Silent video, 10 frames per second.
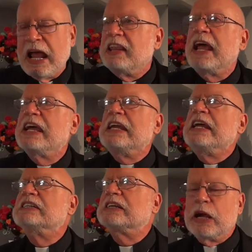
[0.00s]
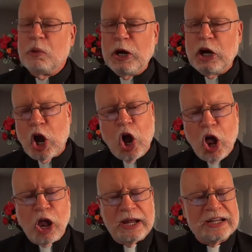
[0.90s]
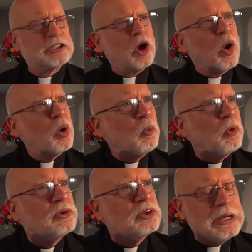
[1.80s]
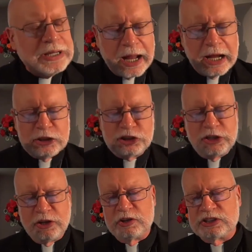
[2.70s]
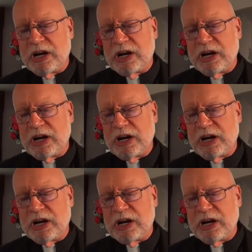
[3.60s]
They can easily recall his awkward teenage years,